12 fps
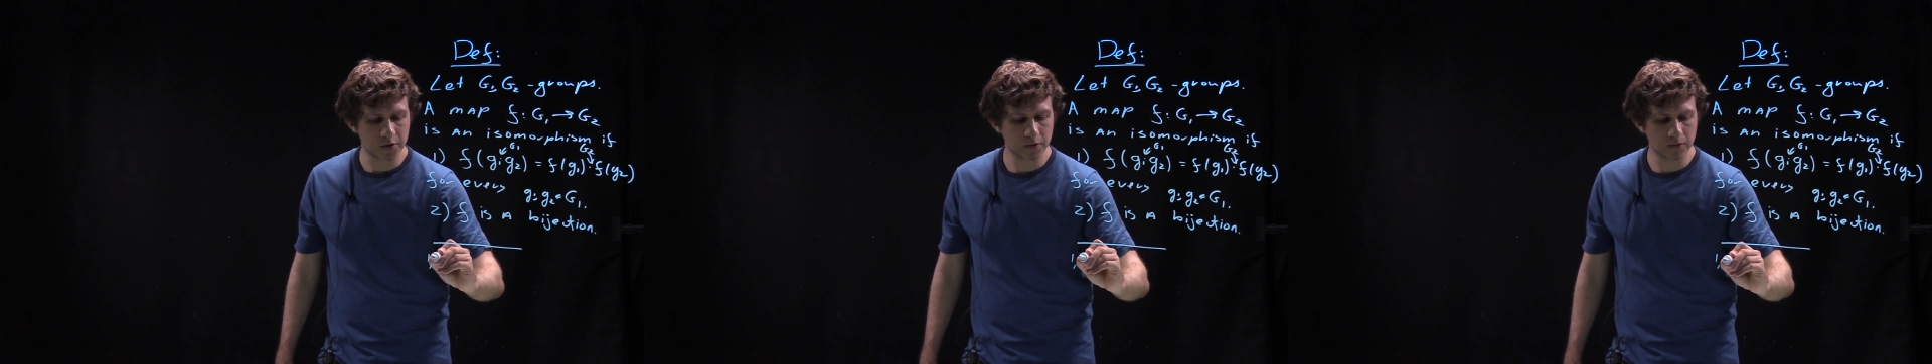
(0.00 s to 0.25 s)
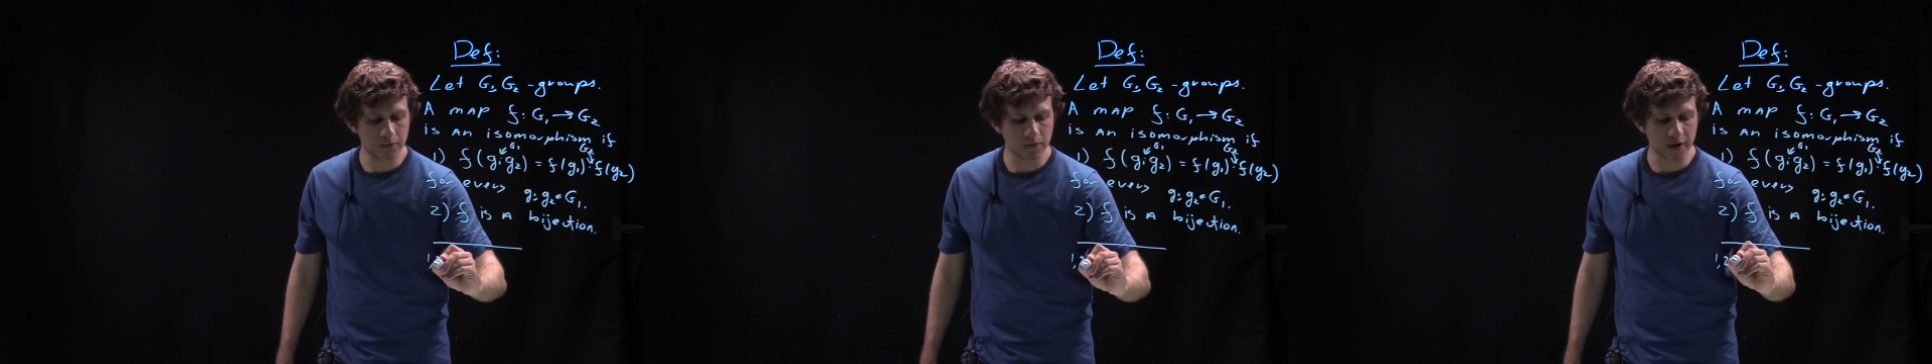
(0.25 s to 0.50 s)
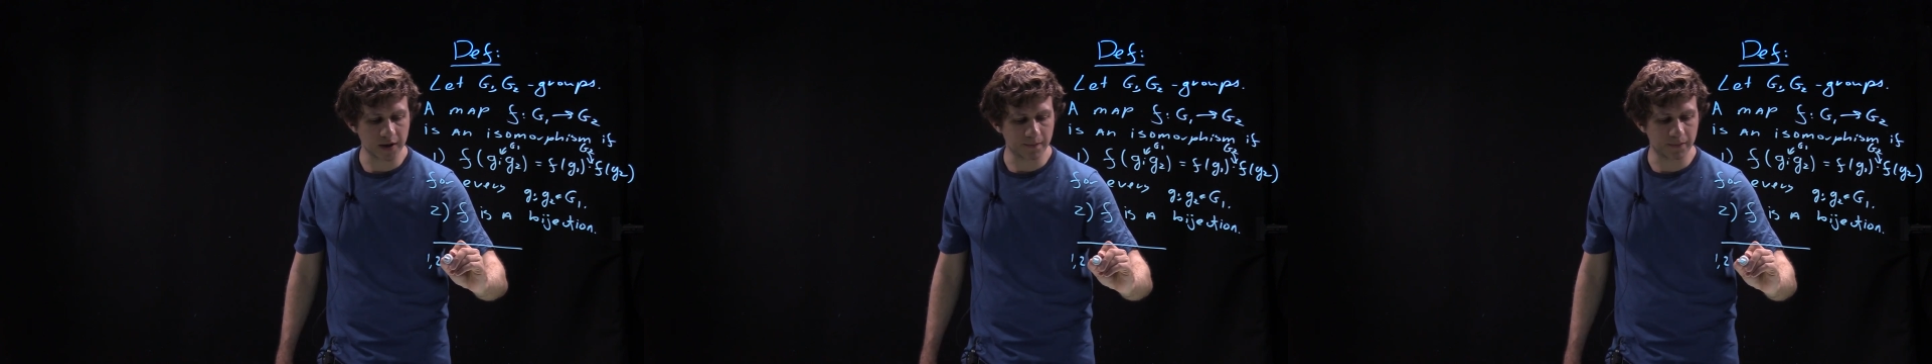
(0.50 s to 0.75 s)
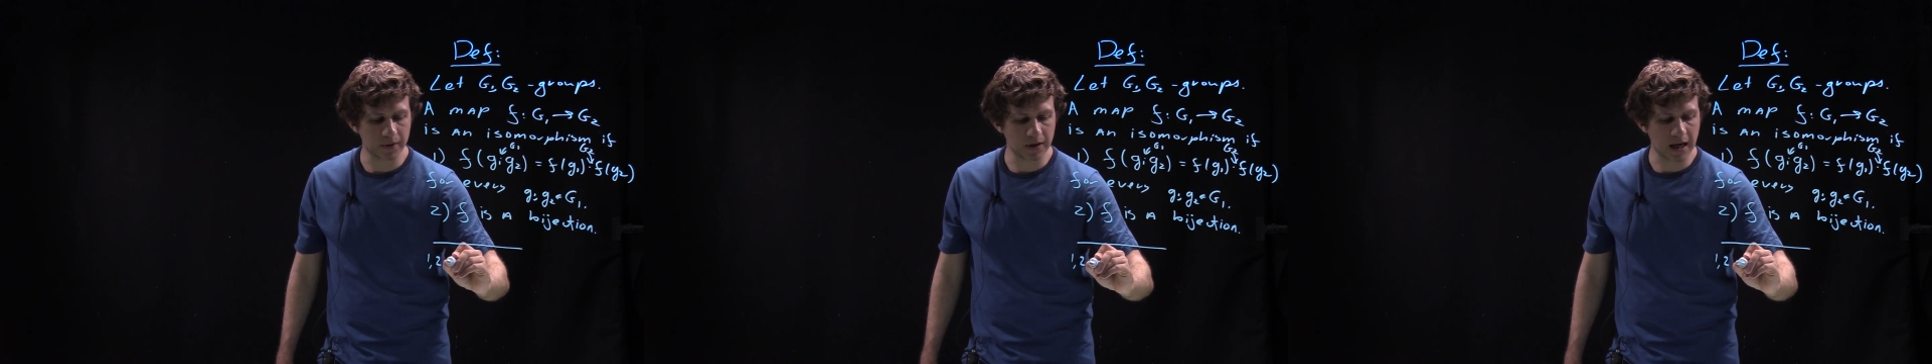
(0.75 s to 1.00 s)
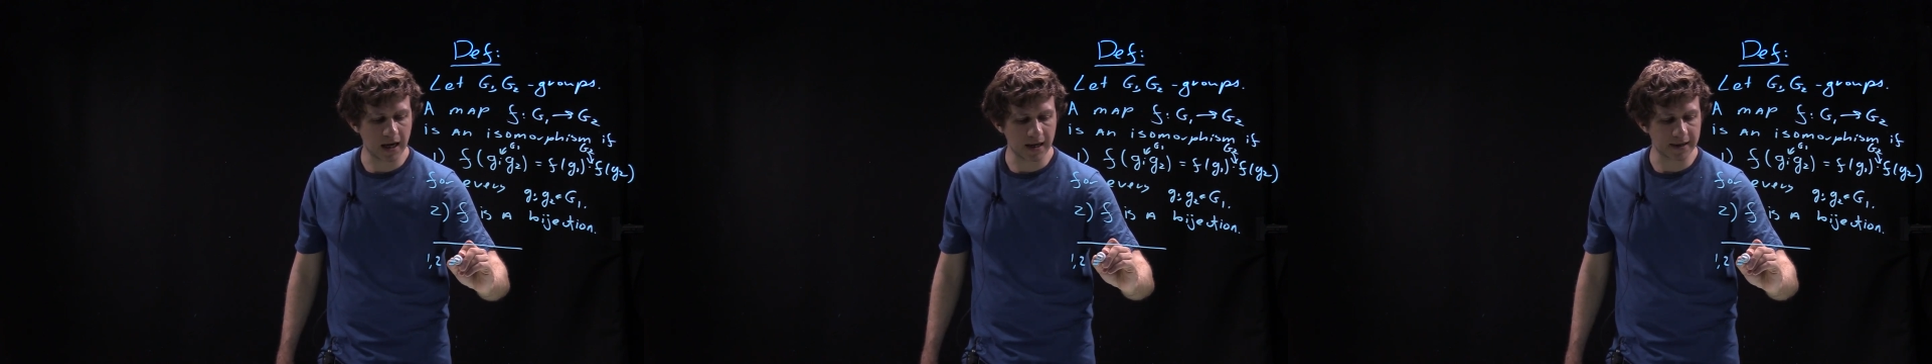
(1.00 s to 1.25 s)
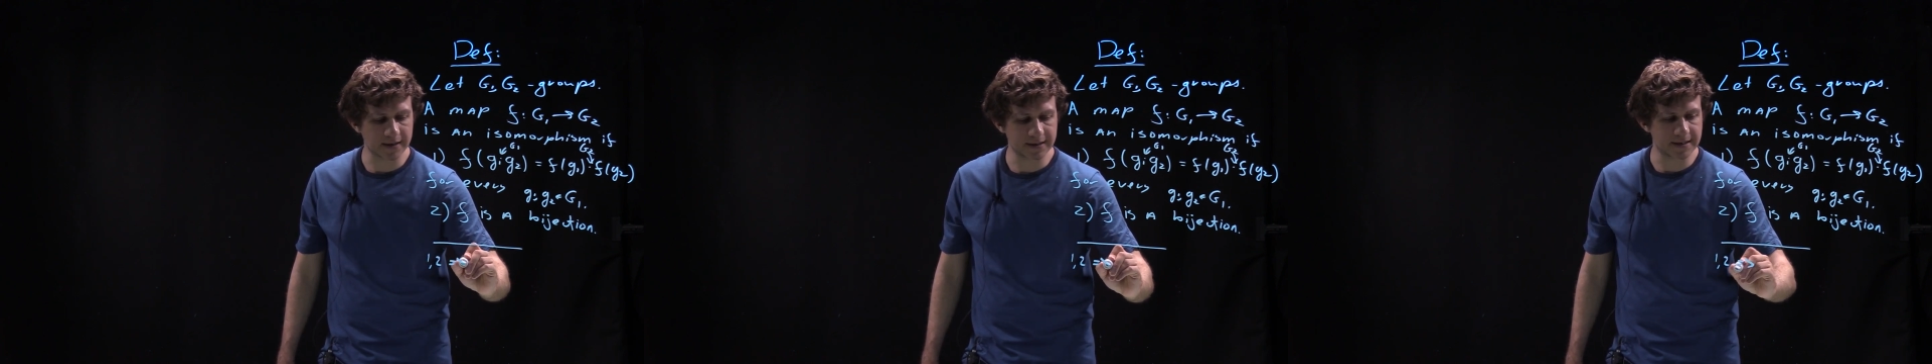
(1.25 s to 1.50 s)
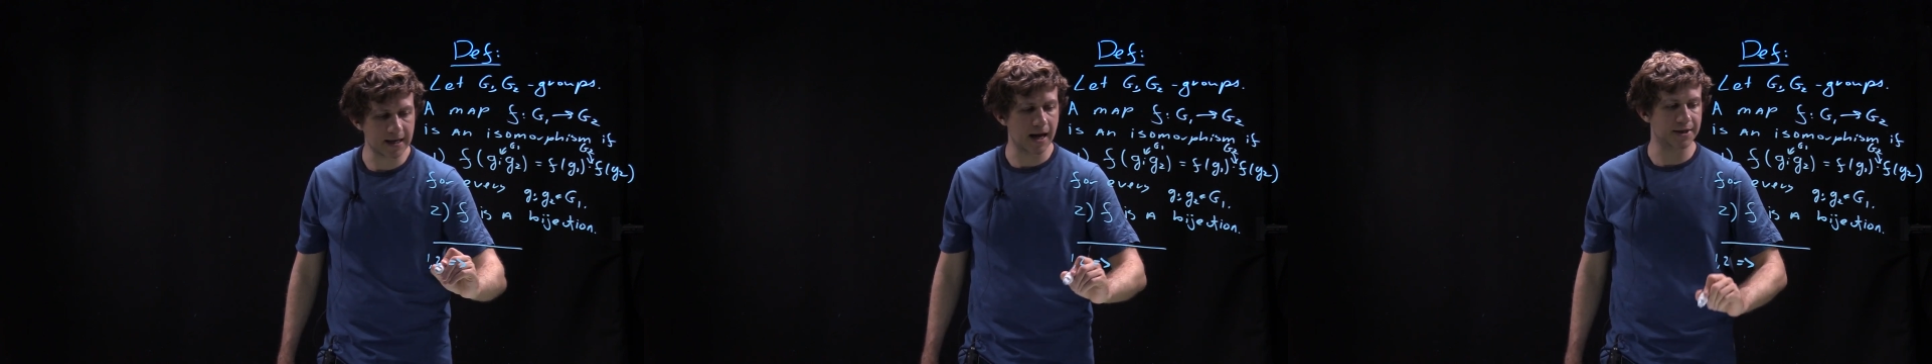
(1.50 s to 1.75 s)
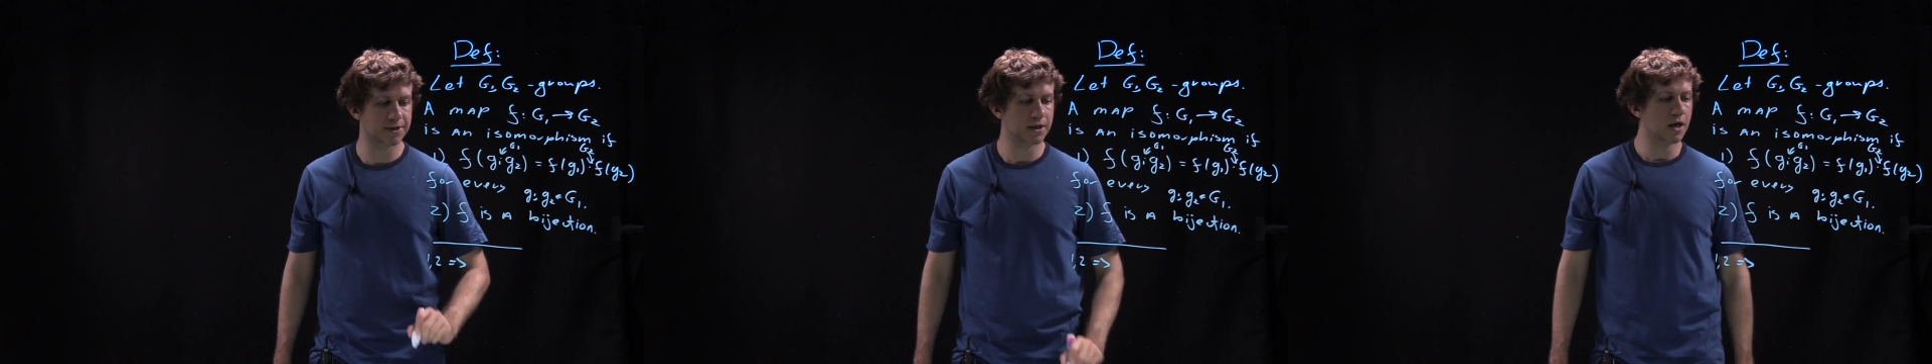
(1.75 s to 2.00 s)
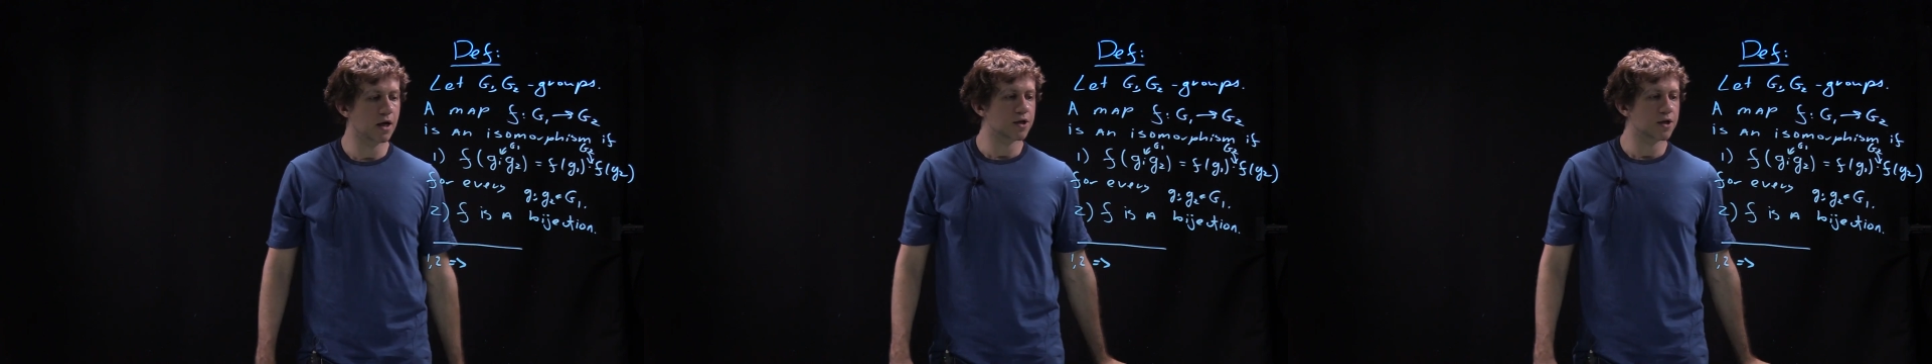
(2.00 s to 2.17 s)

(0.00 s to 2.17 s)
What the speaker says: 2 imply that.